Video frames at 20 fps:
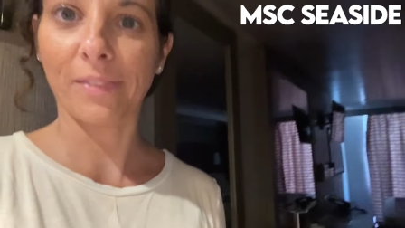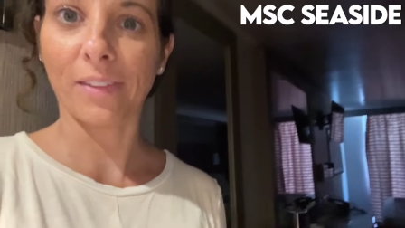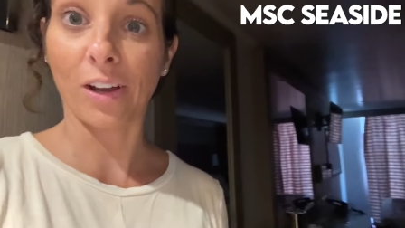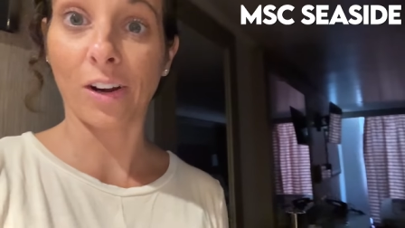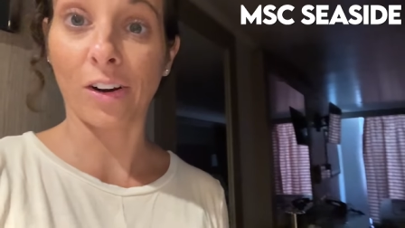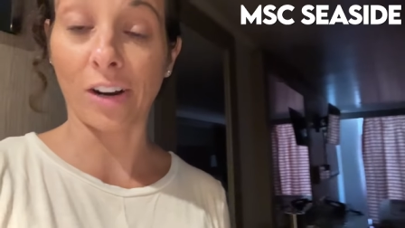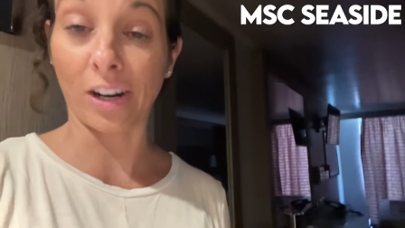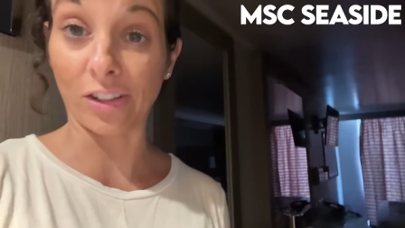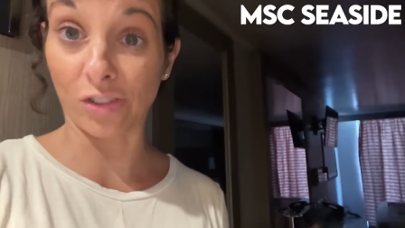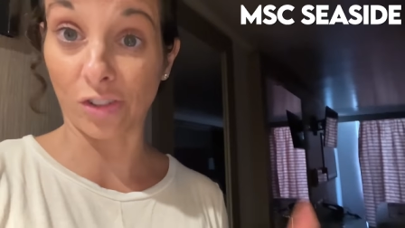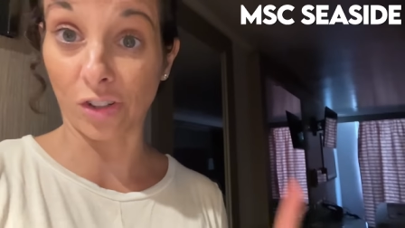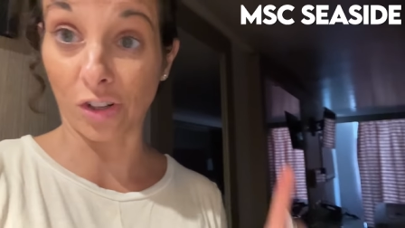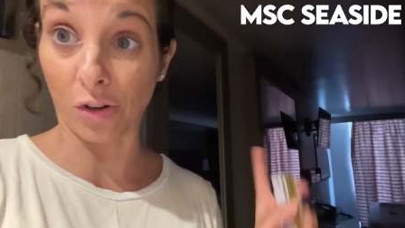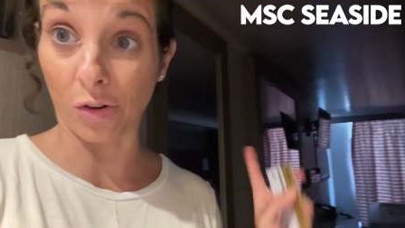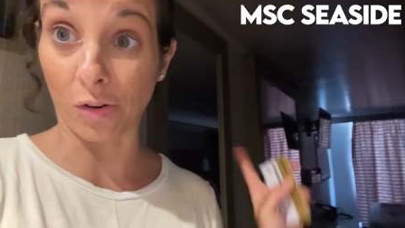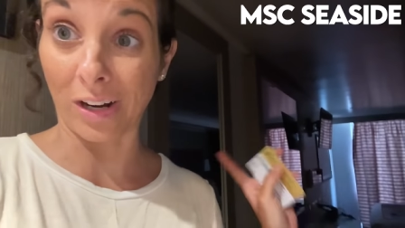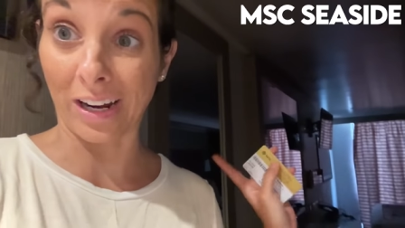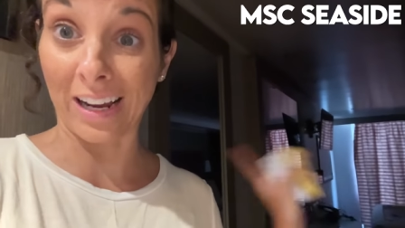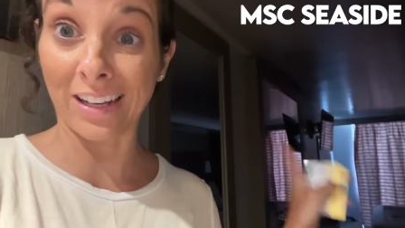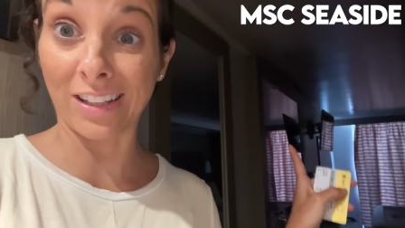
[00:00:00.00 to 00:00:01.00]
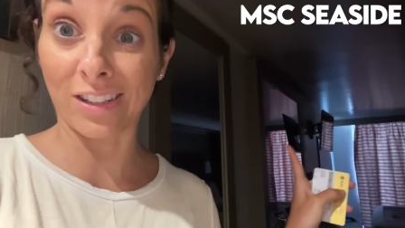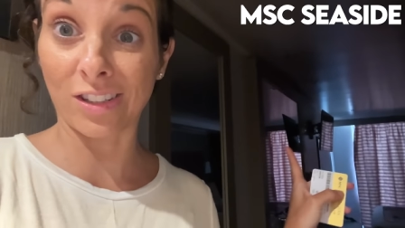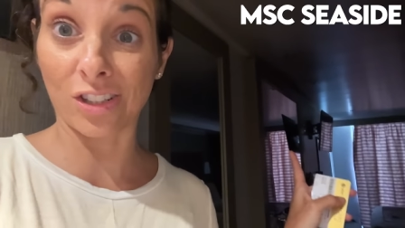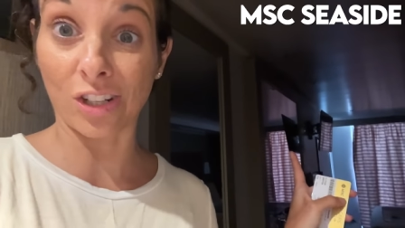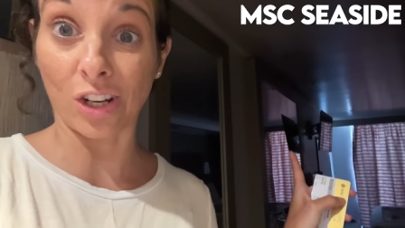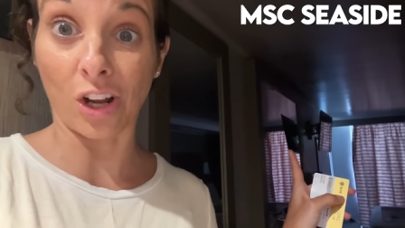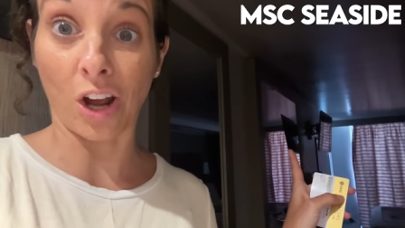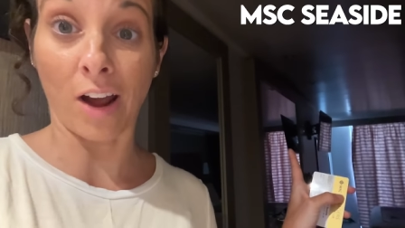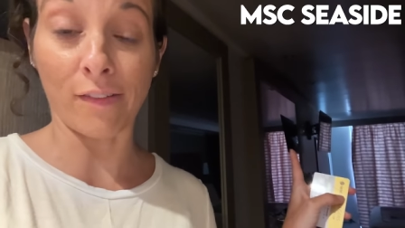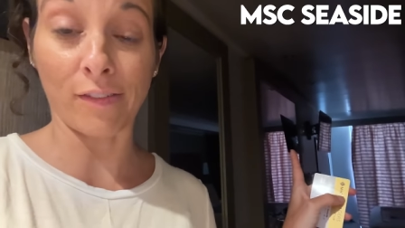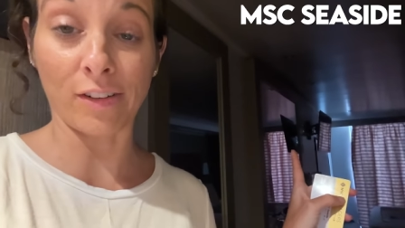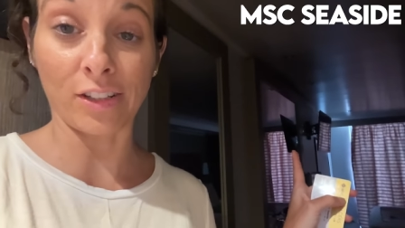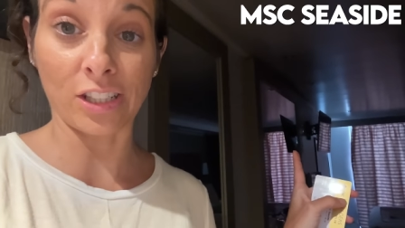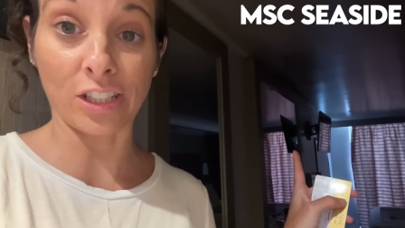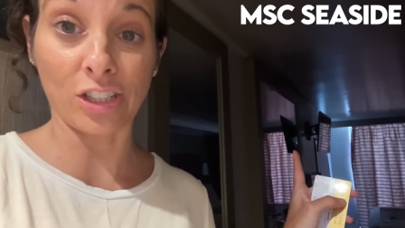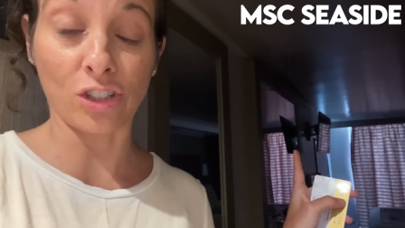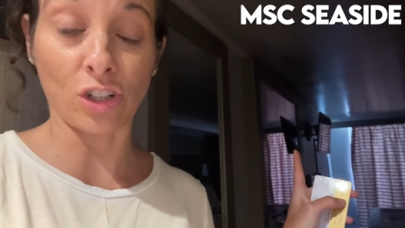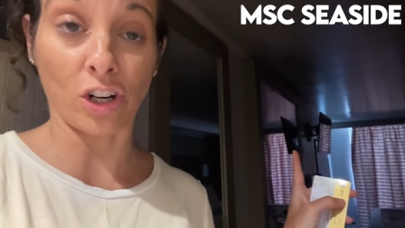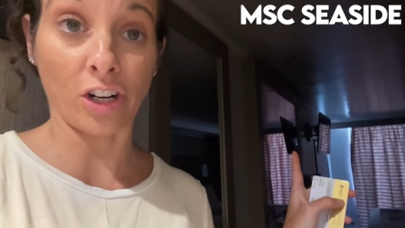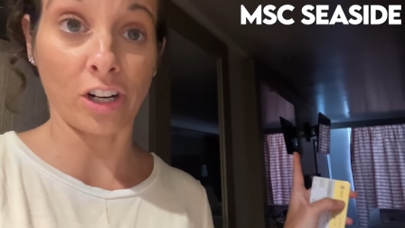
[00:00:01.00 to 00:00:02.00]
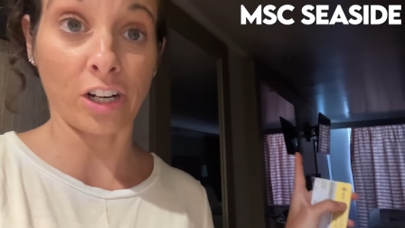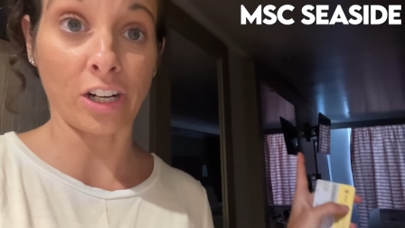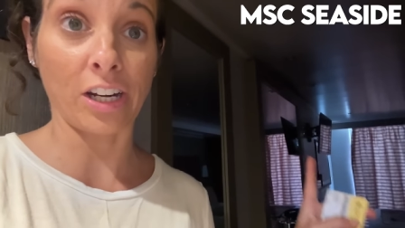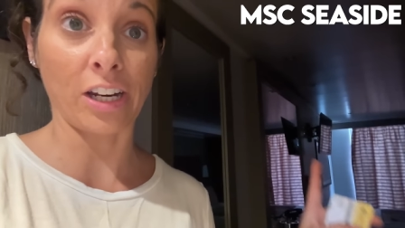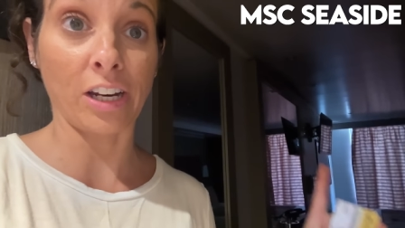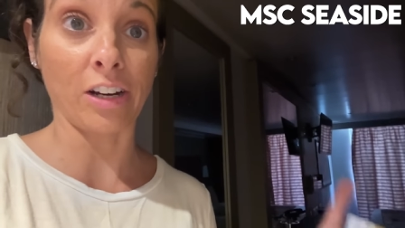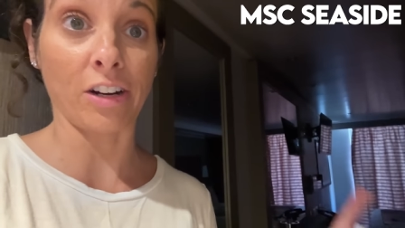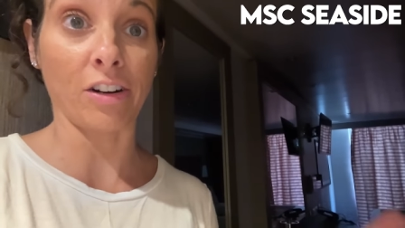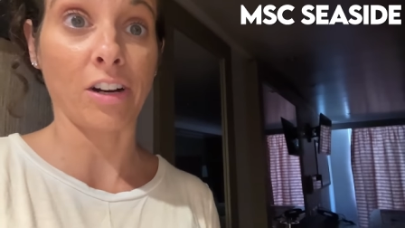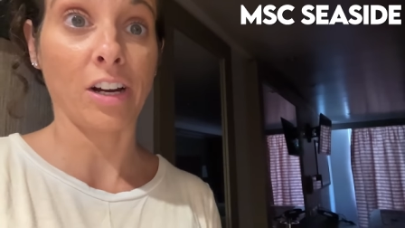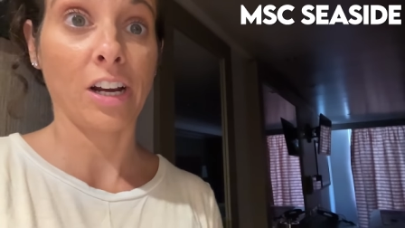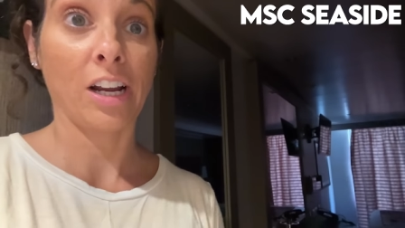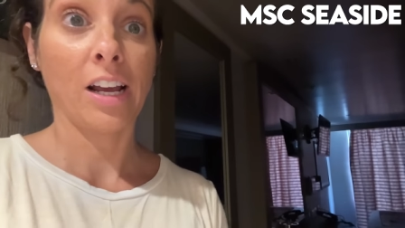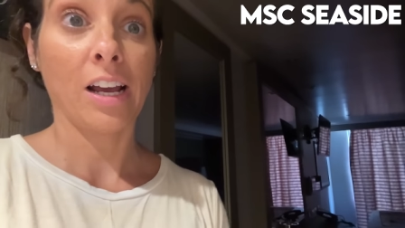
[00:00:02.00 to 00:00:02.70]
All right, so it's obviously dark in here.